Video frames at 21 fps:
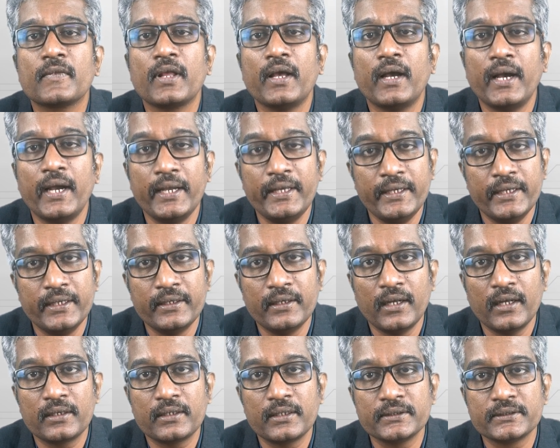High-end
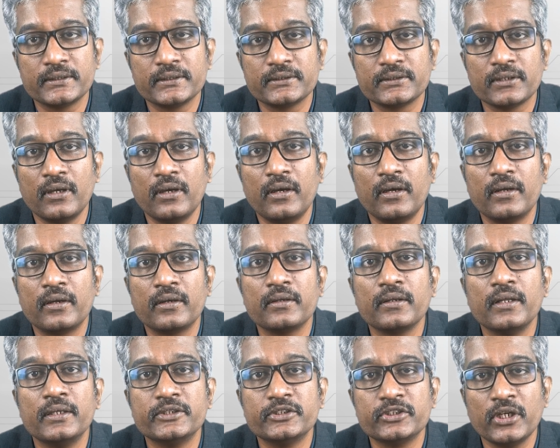RTOSs
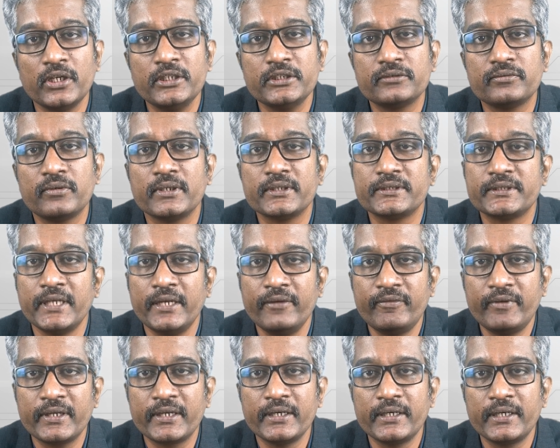are a choice for
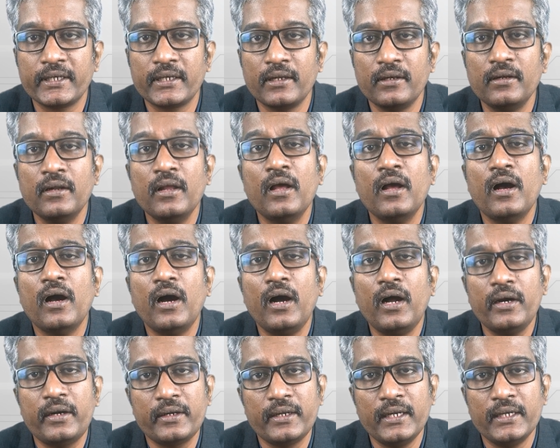safety-critical,
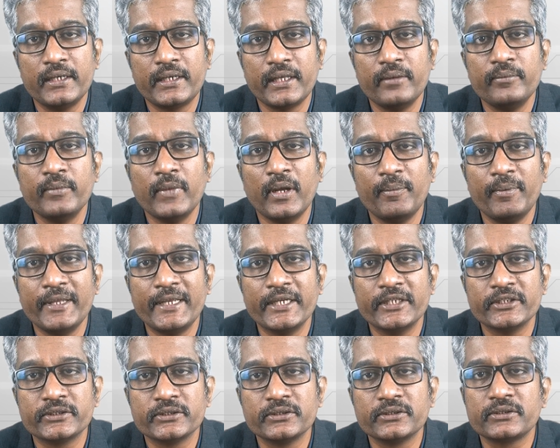hard real-time
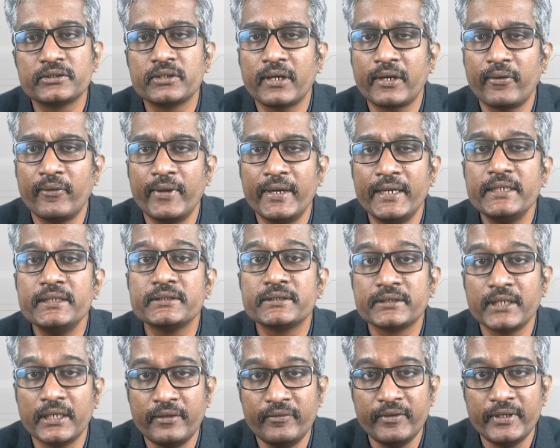applications requiring
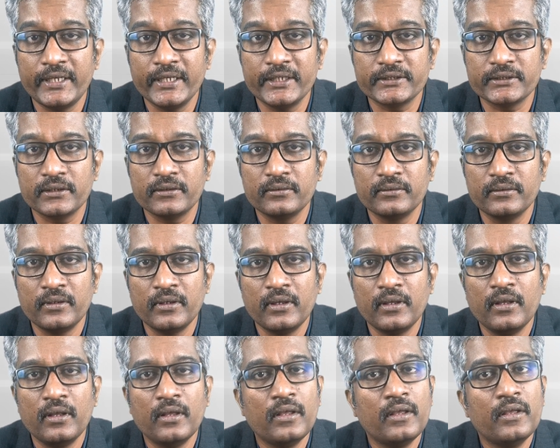certification.
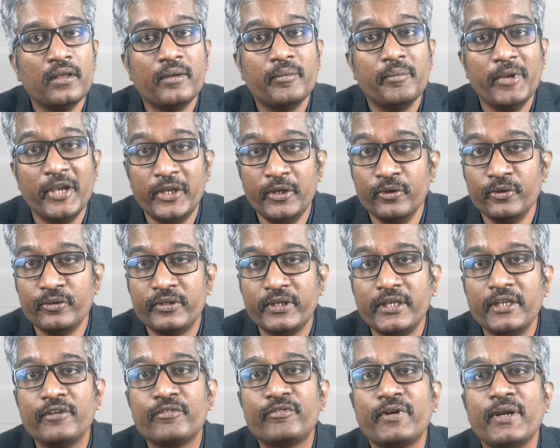By
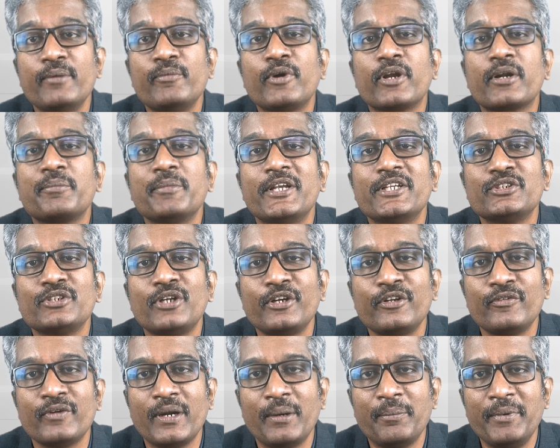using a framework based on
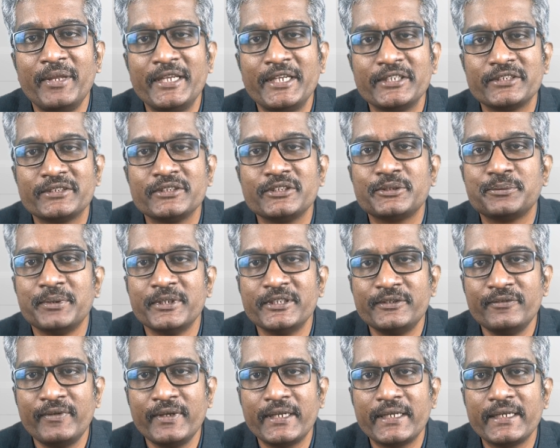your
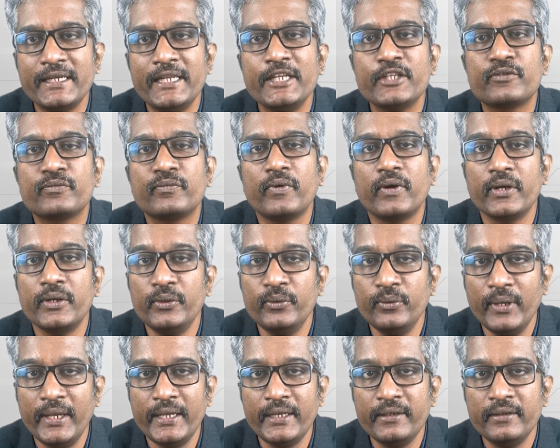application-specific needs for
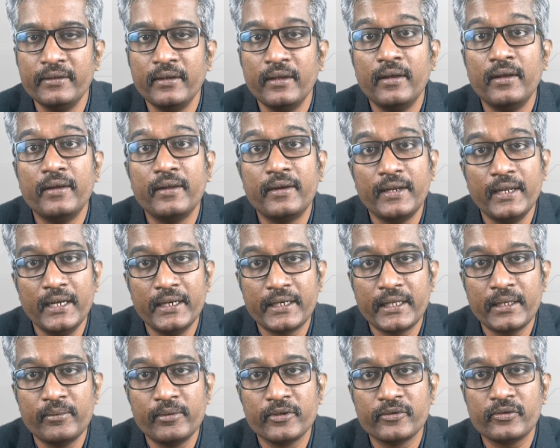UI,
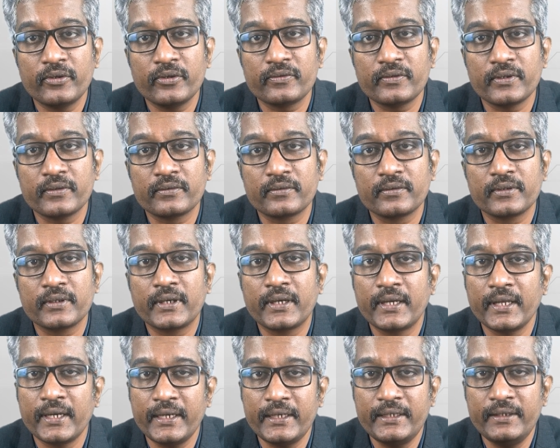real-time resources,
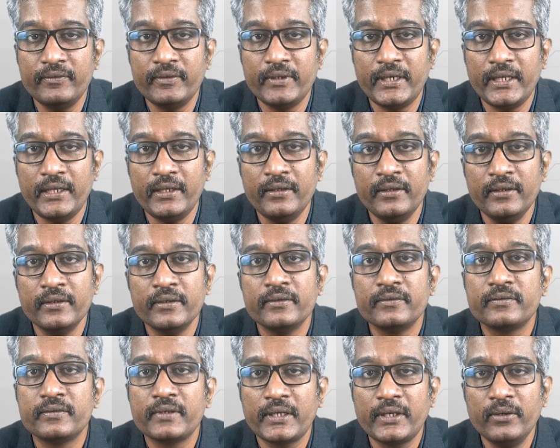connectivity,
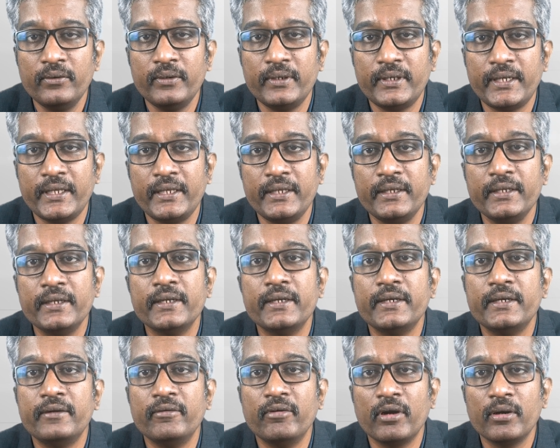security,
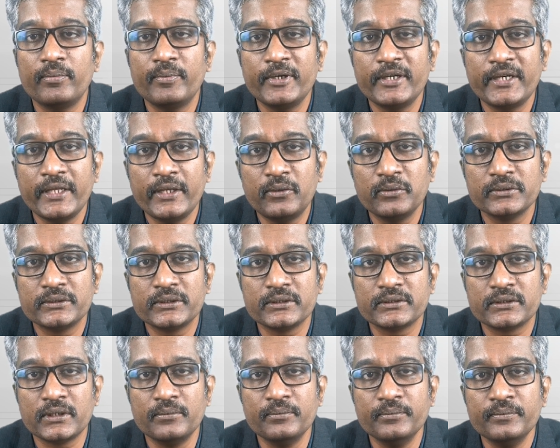development
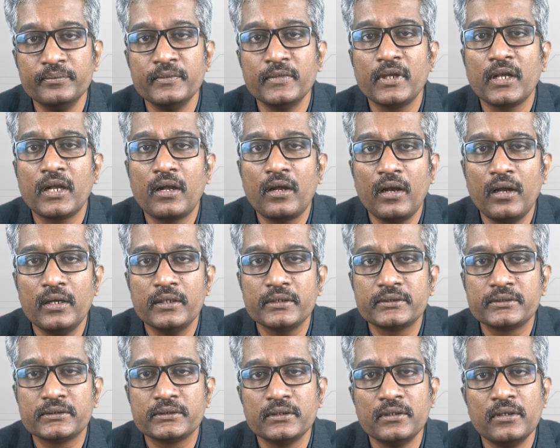ecosystem,
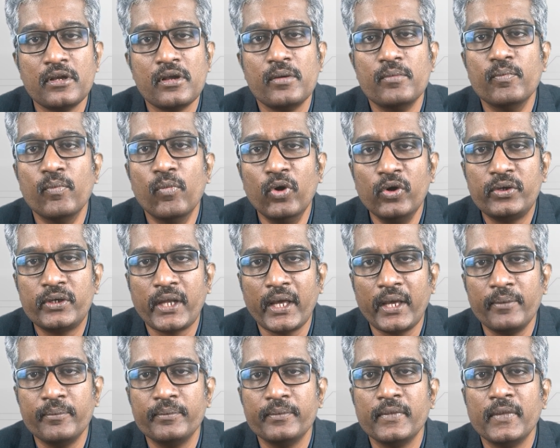cost, boot
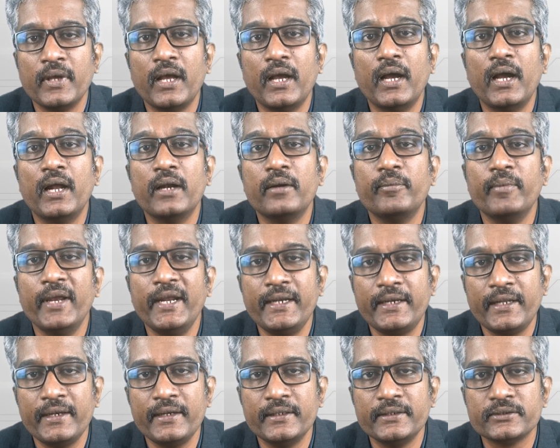time, and
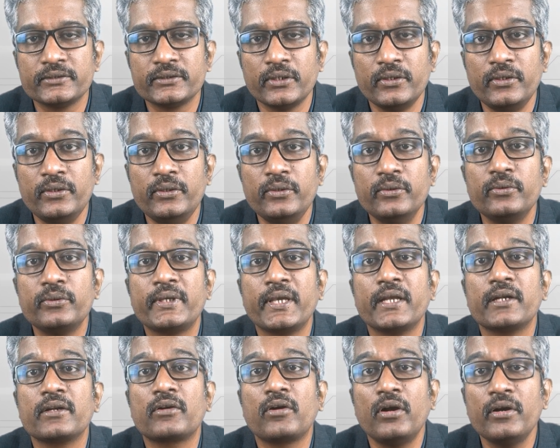maintenance, you
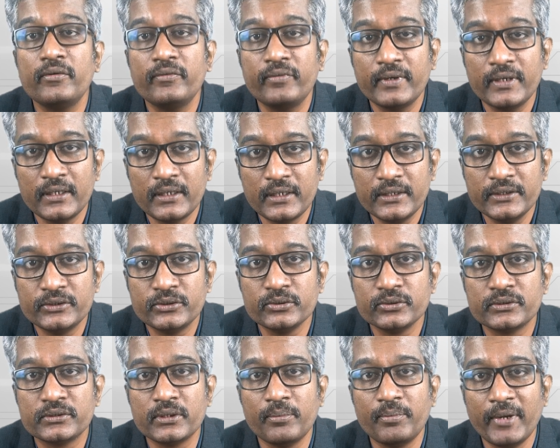can confidently choose
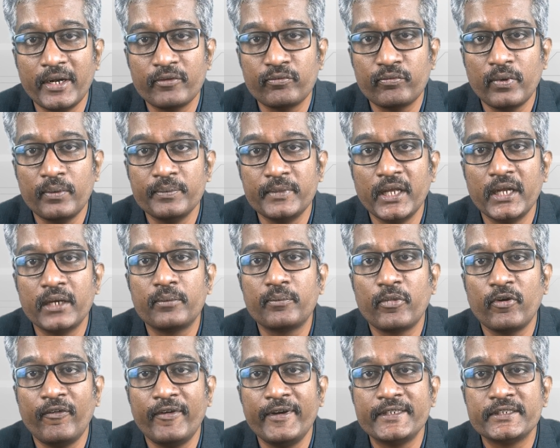the platform that
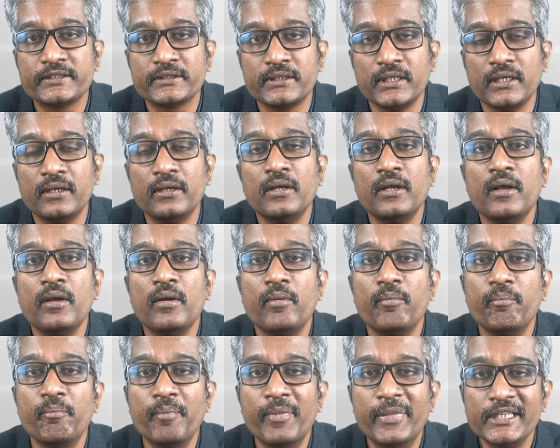provides the
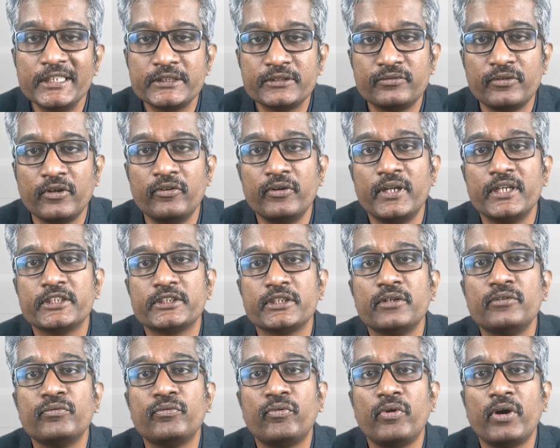best
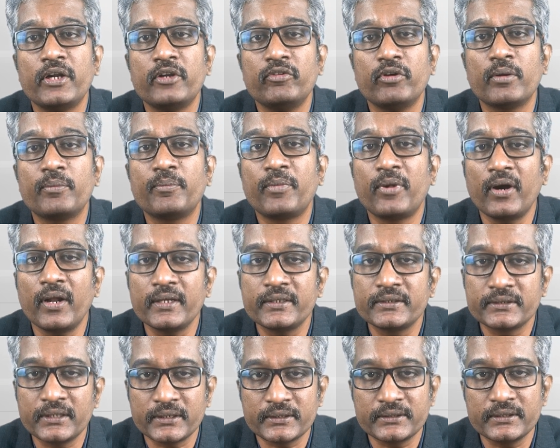foundation for your product
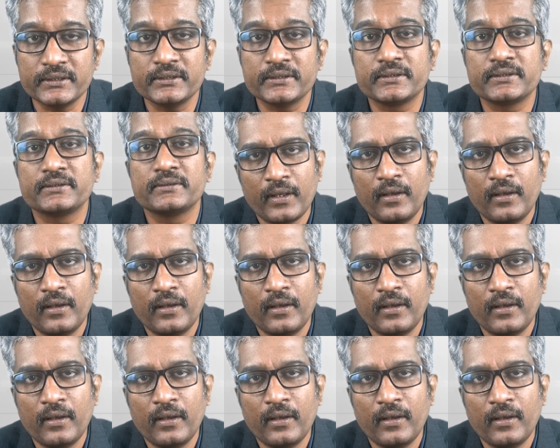success.